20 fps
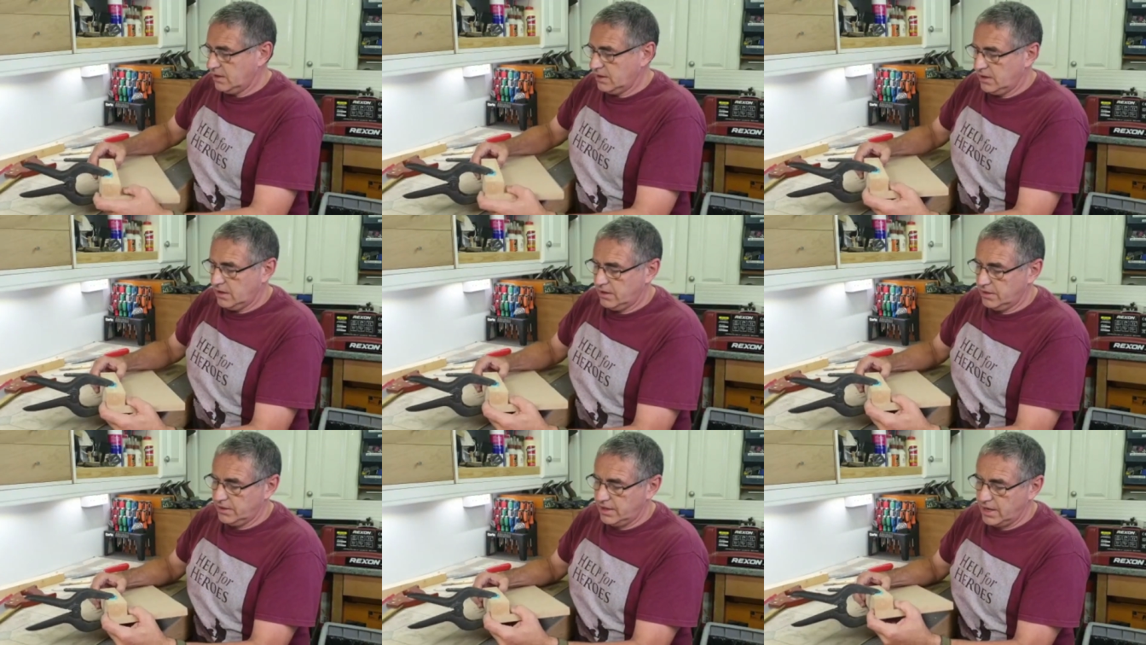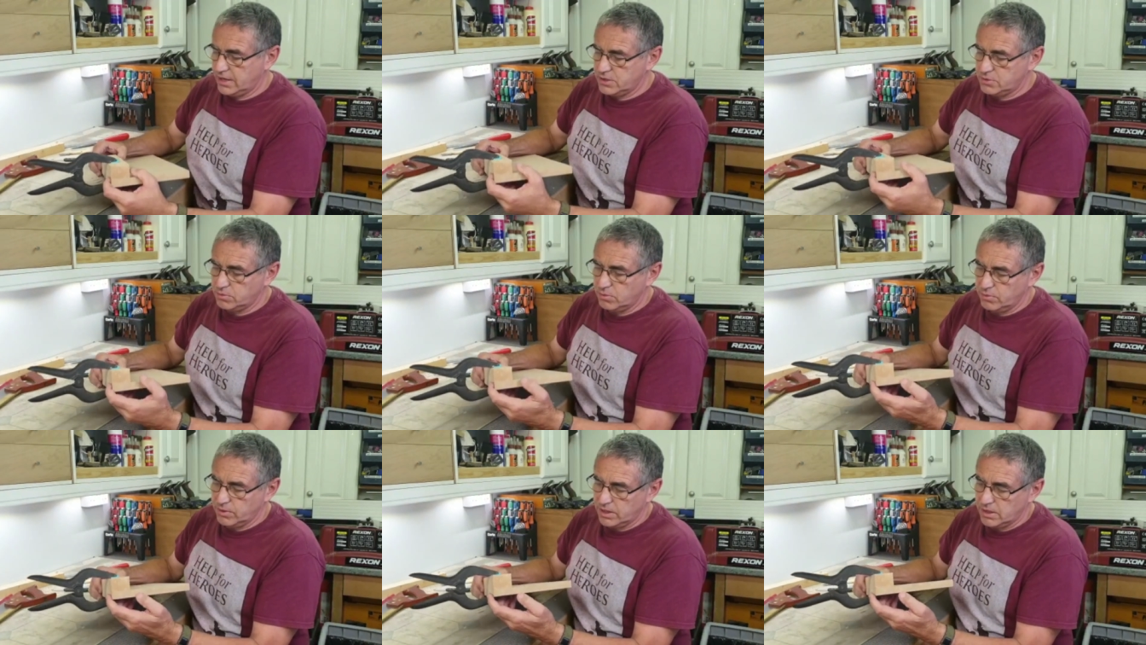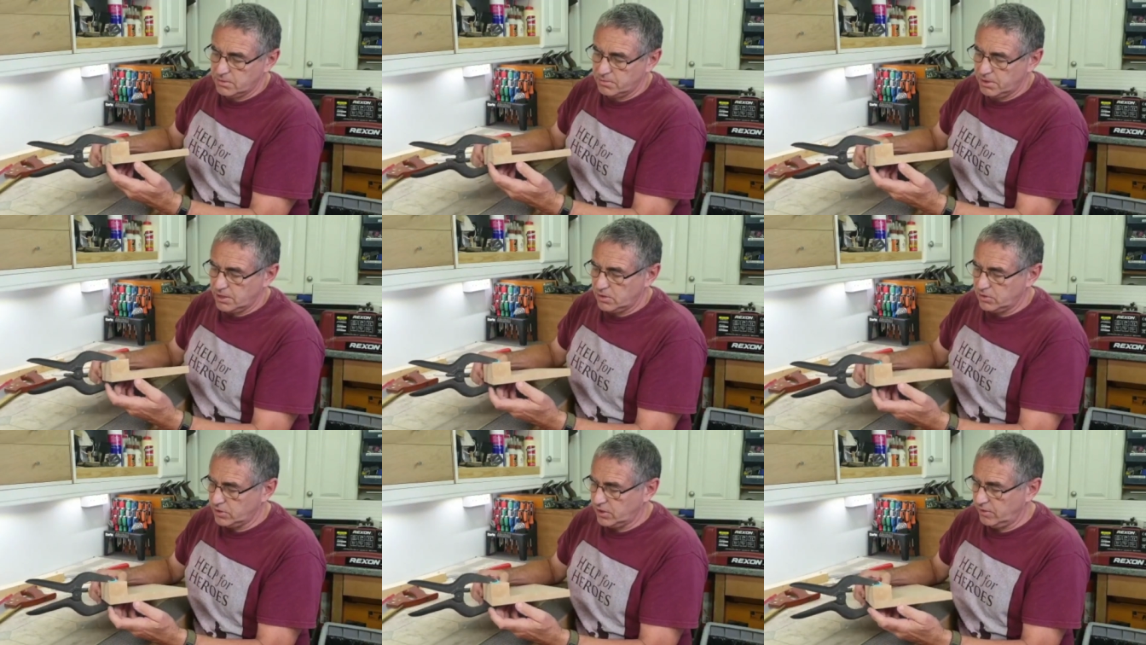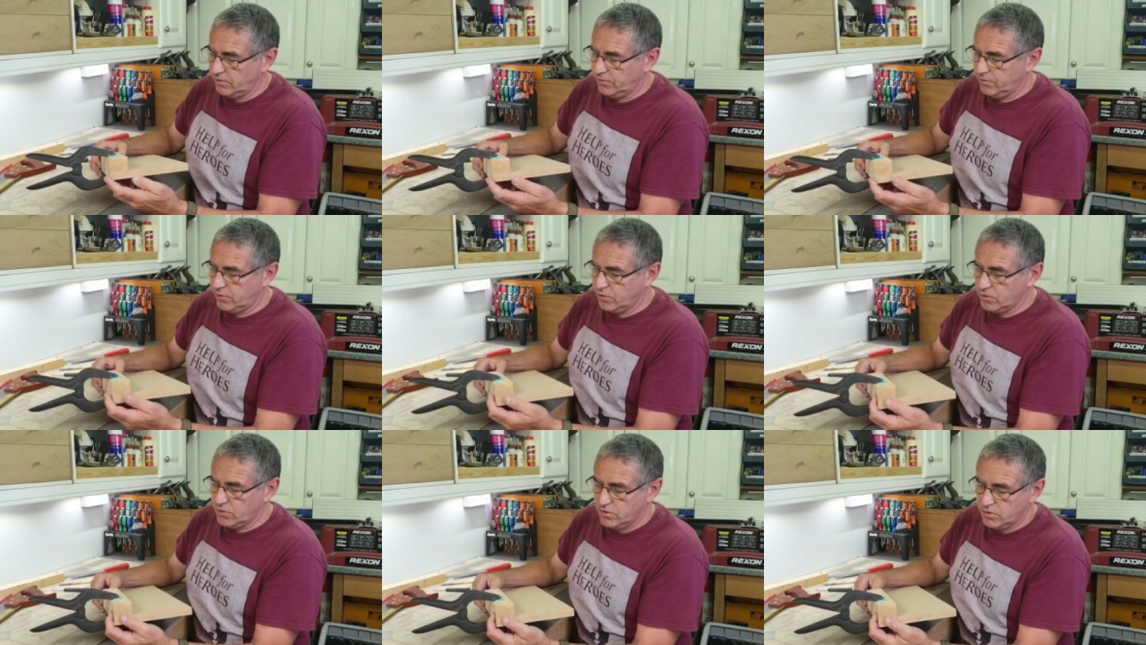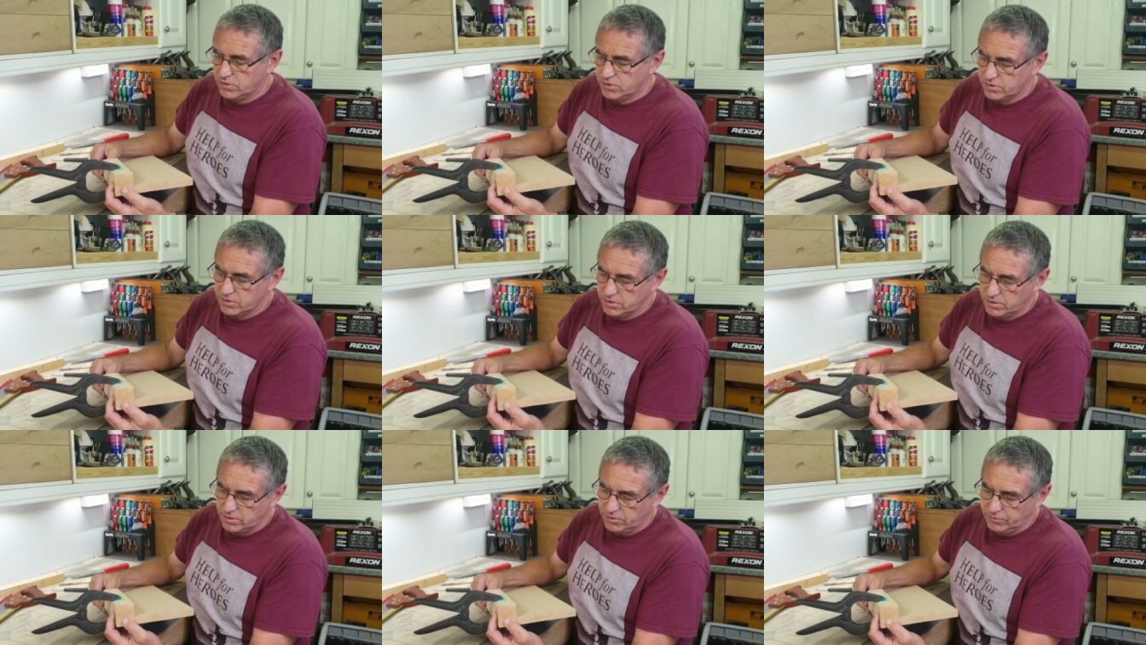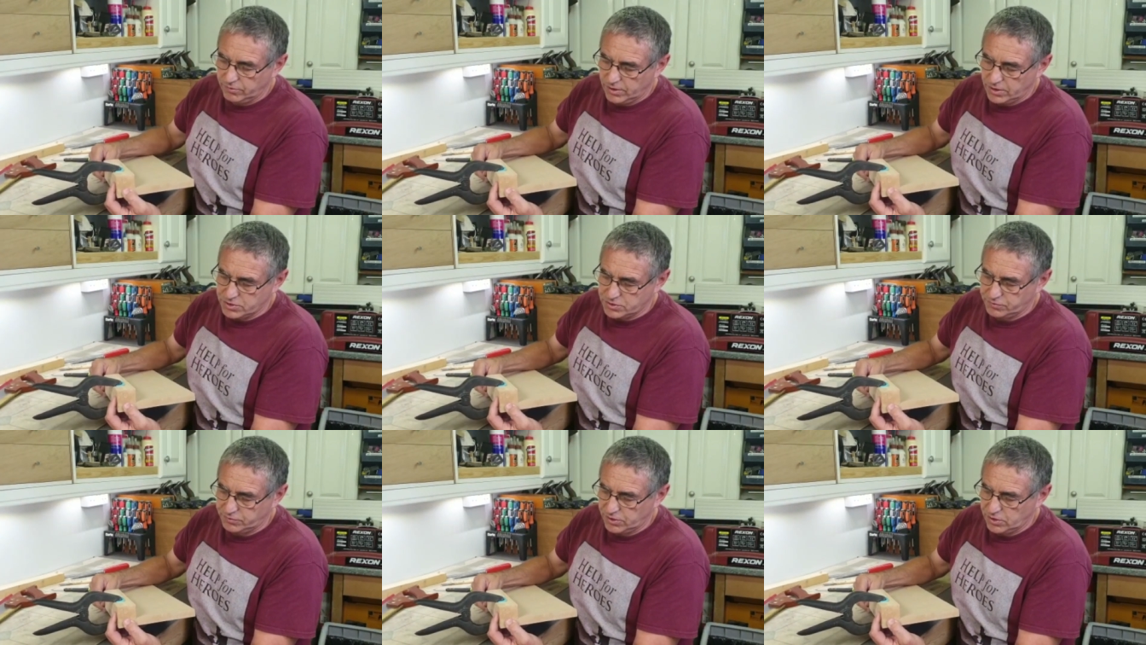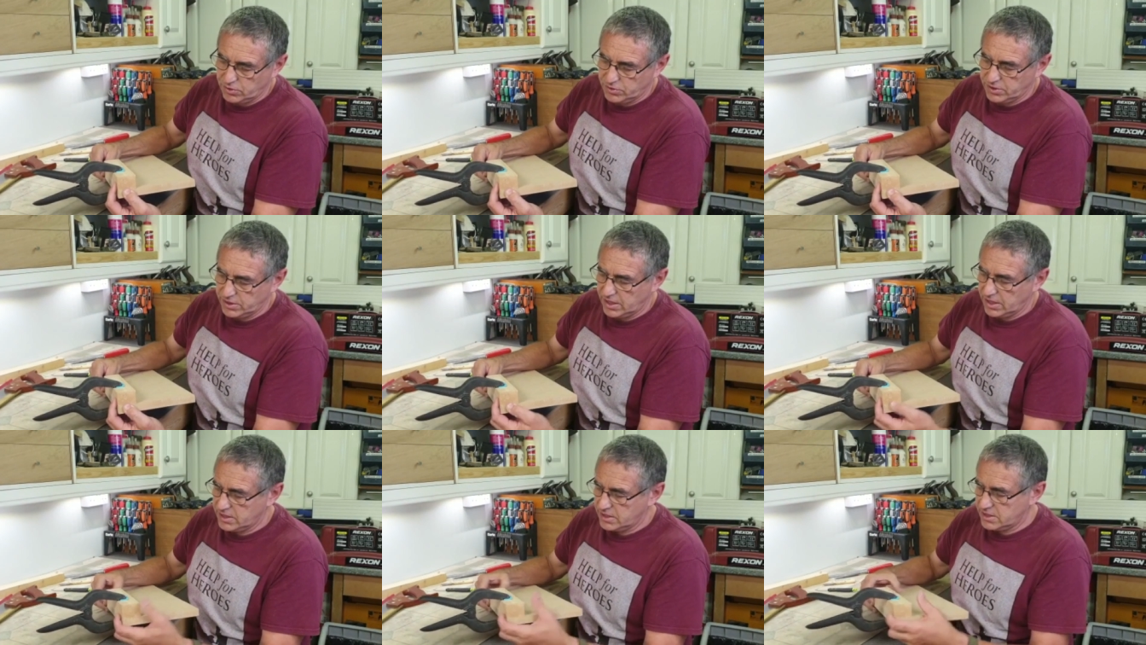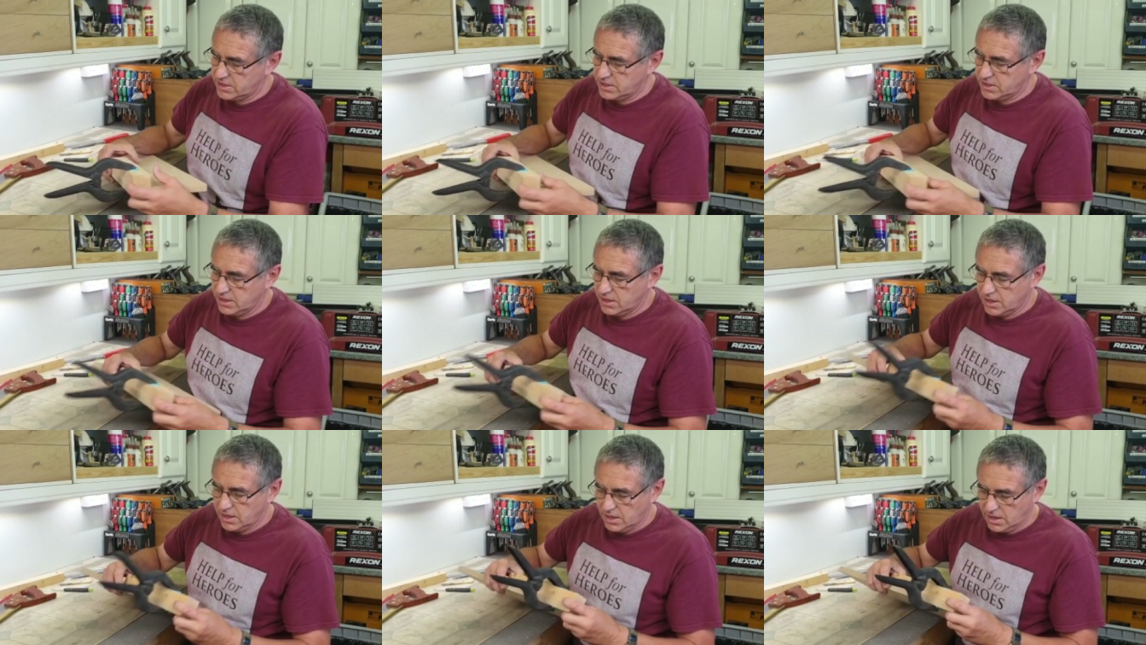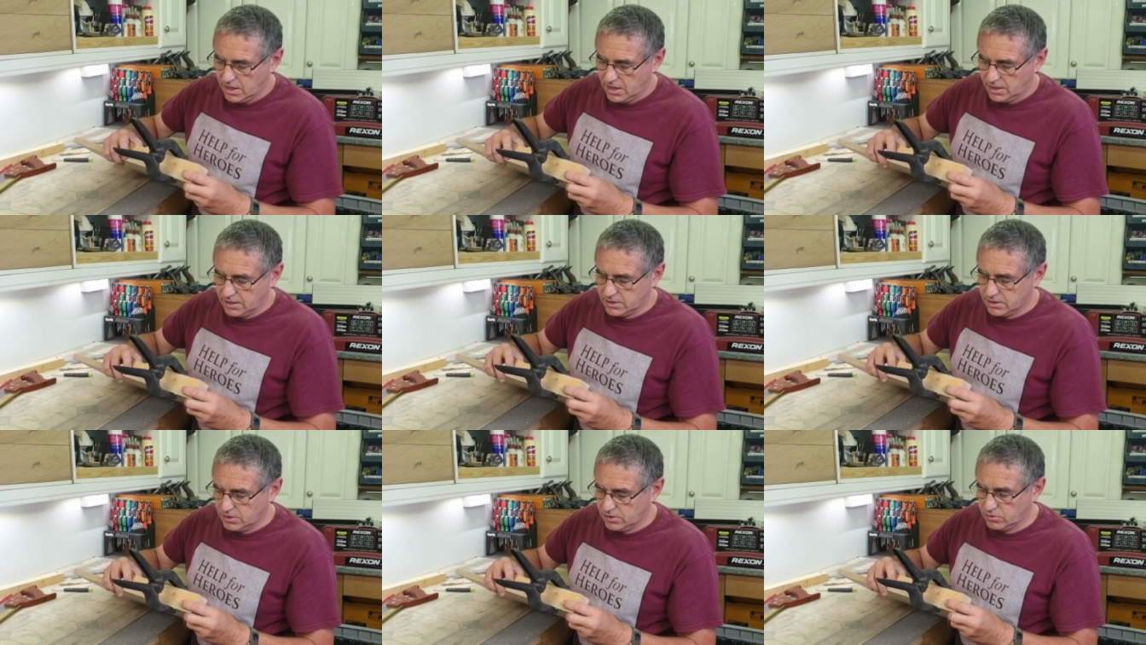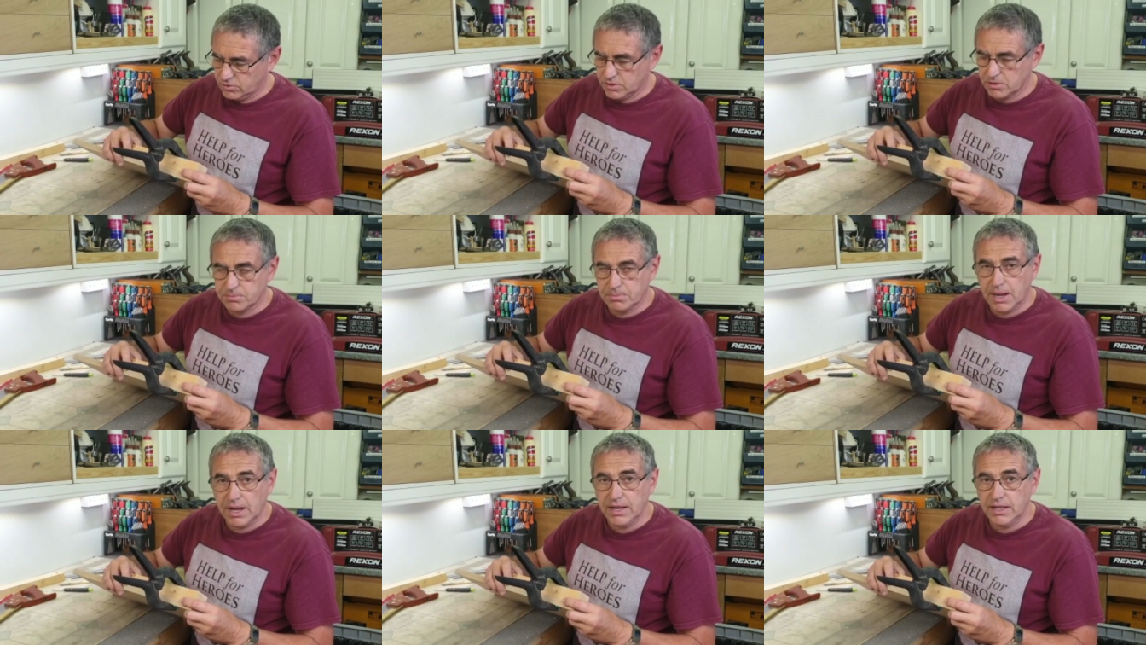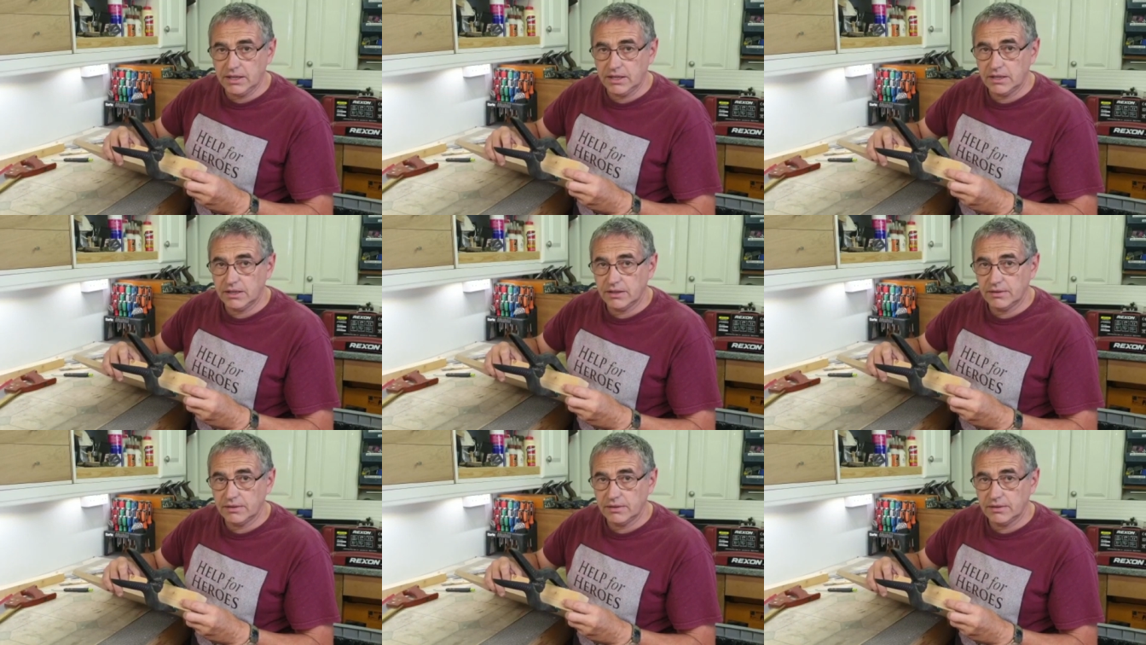and that is what we're going to be looking for. A flush fit on the end and along the back.